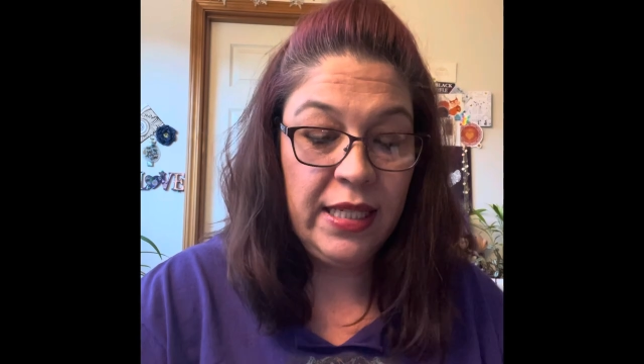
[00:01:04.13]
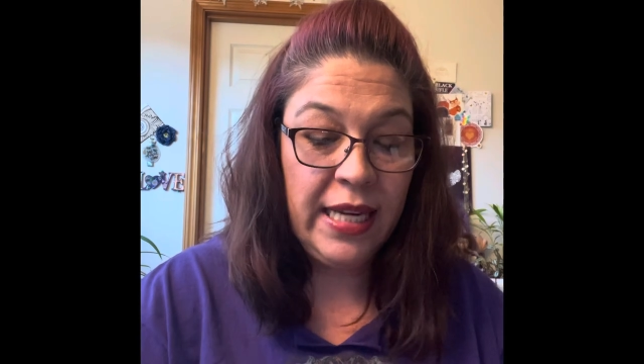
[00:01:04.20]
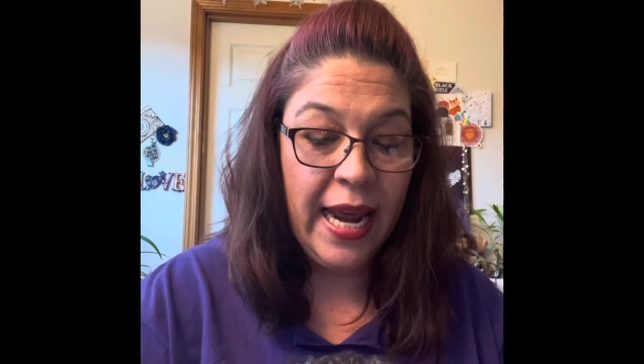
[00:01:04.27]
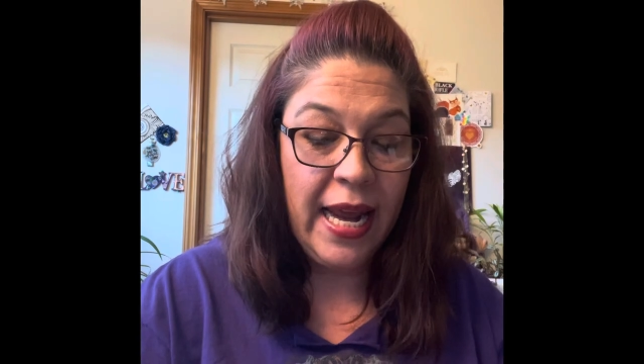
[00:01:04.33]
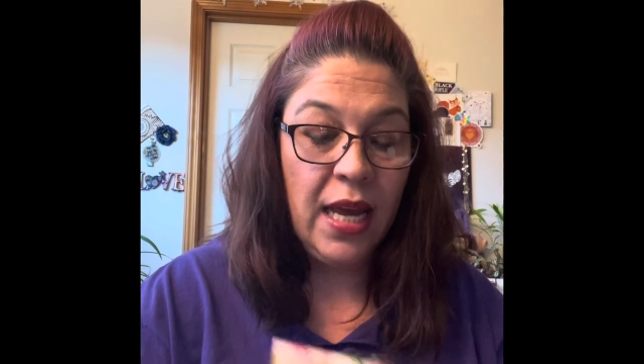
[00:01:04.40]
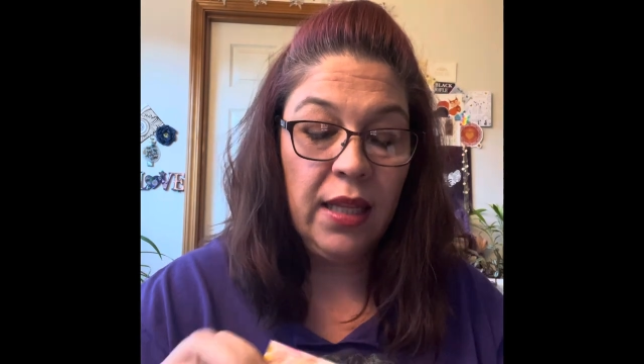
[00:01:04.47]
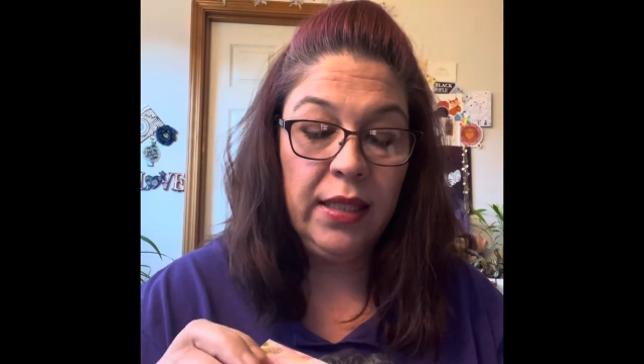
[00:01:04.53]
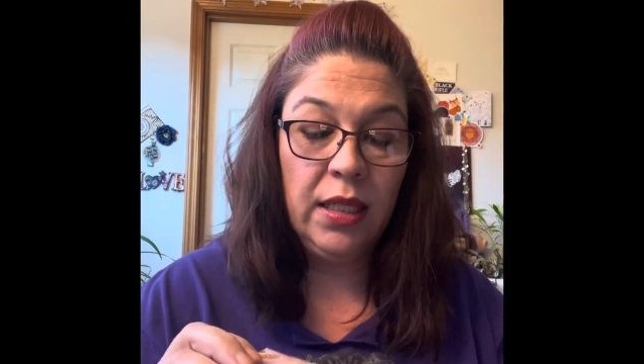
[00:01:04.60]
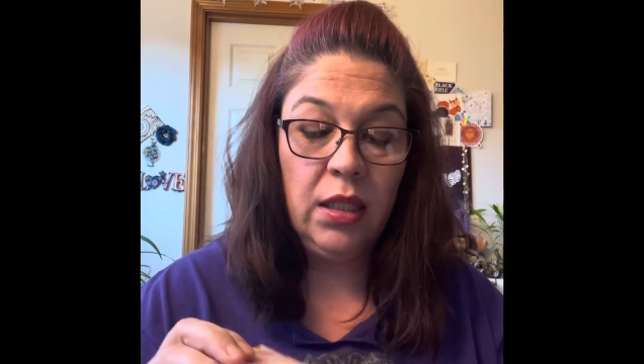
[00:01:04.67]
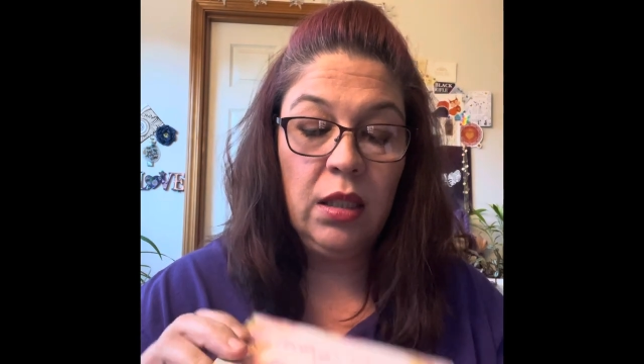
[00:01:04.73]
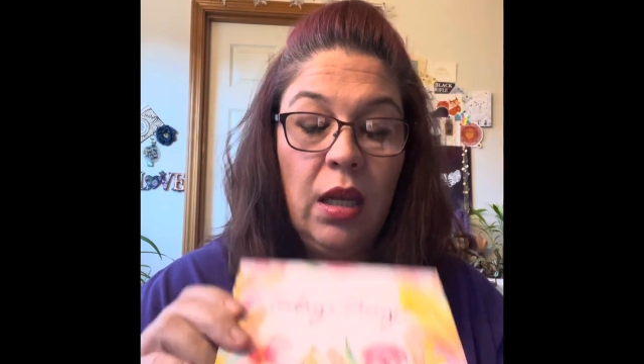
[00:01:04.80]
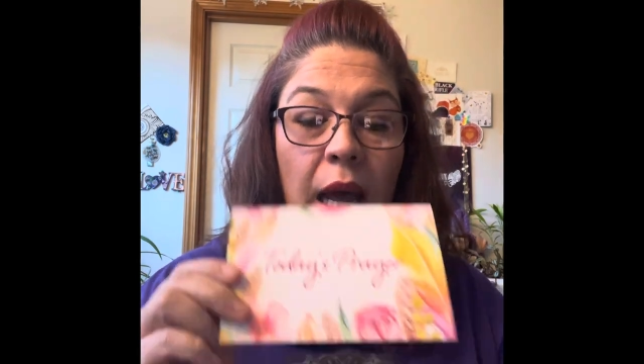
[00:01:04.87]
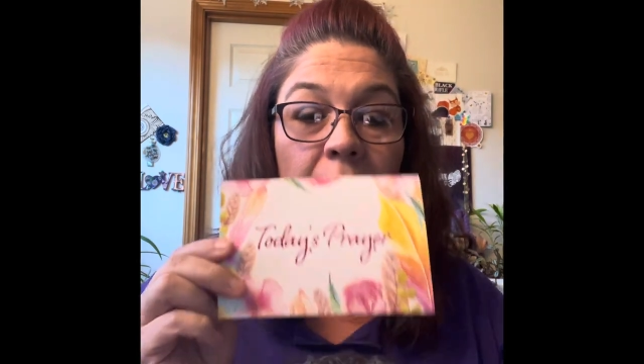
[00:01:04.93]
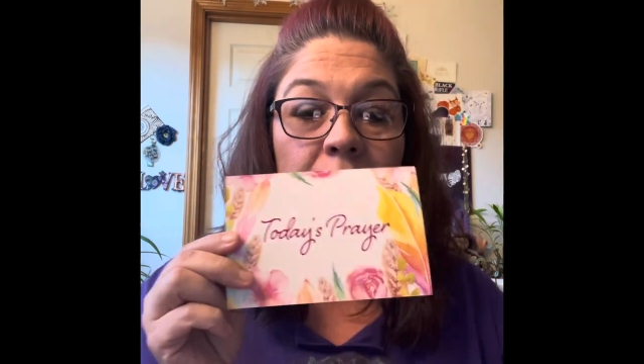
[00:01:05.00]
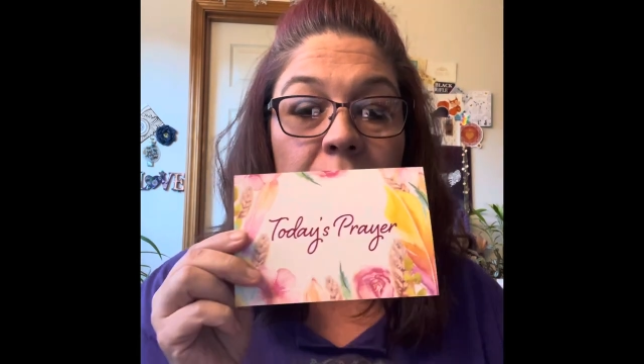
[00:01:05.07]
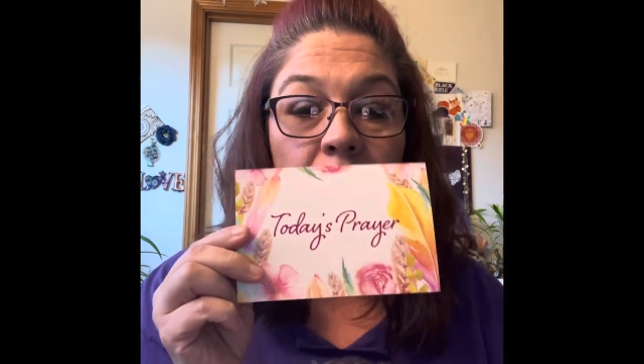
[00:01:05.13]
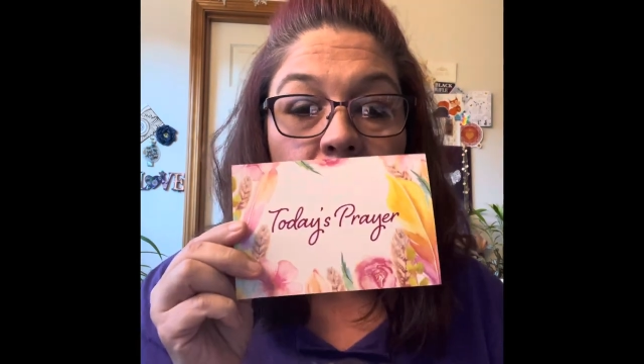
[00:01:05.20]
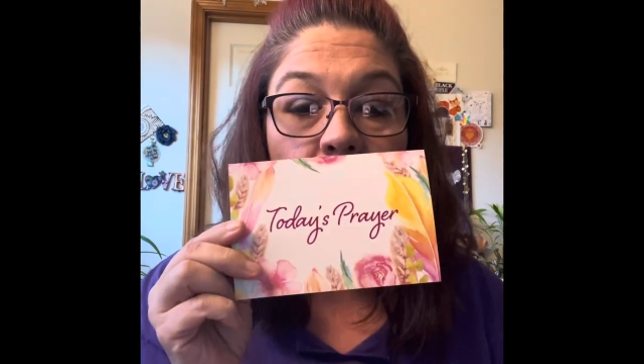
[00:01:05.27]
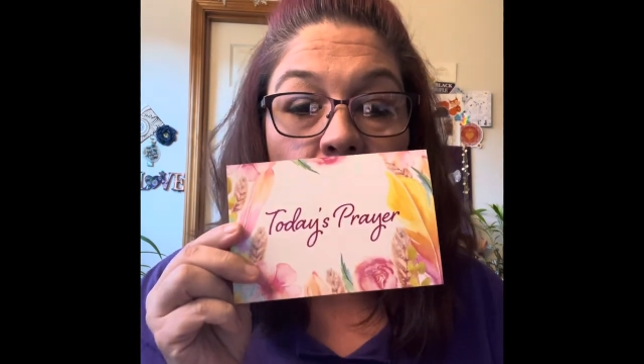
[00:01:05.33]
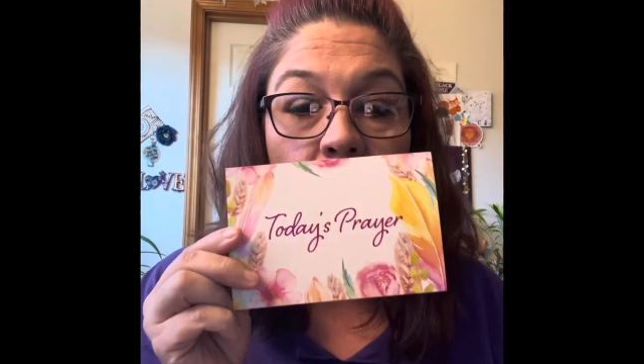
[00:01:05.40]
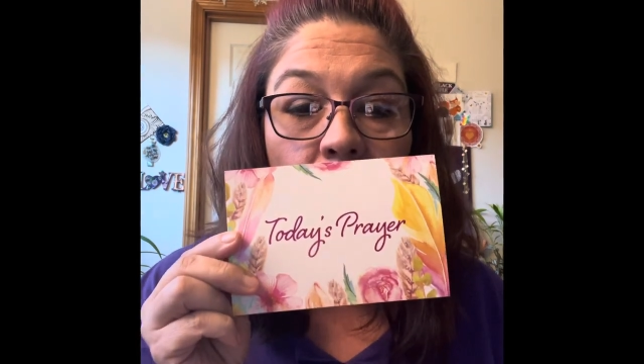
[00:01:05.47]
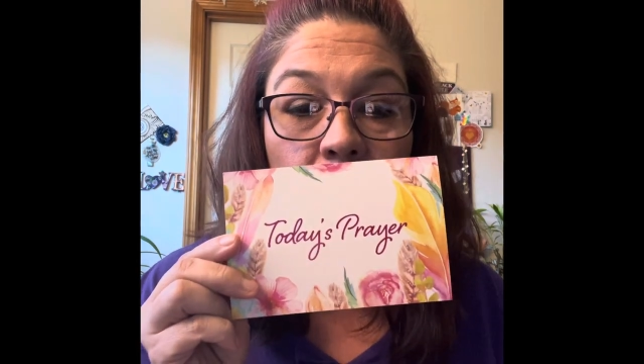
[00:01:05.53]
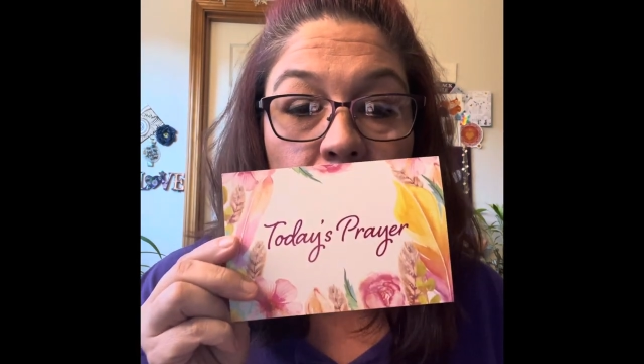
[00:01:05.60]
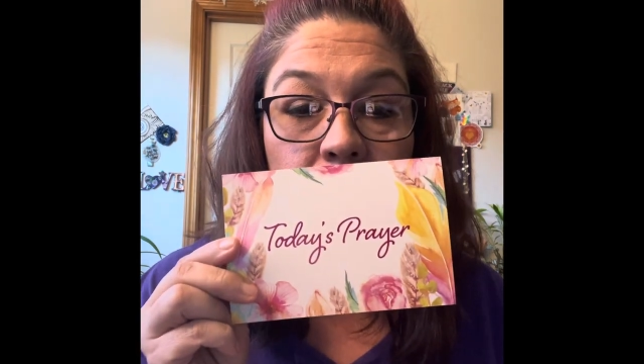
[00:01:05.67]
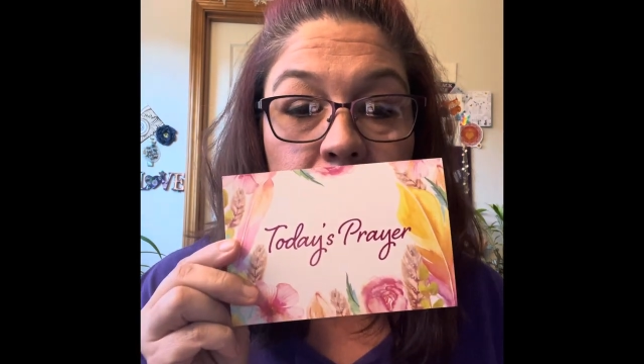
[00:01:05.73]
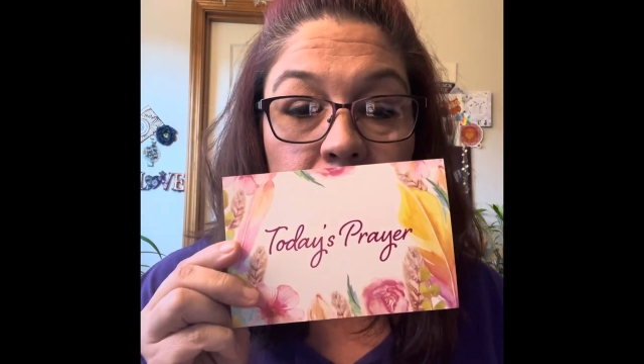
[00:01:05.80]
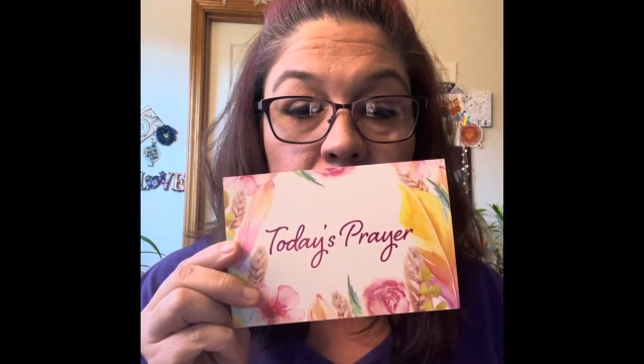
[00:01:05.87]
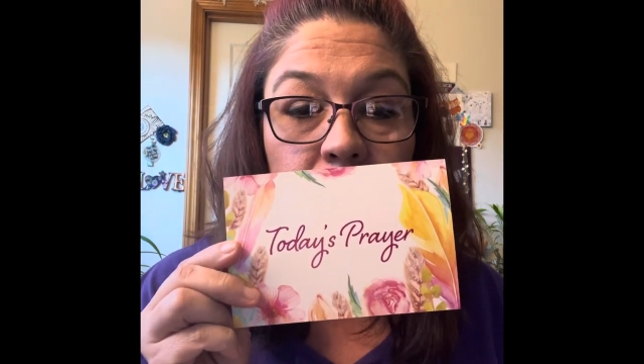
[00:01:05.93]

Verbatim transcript: take a little, a little card.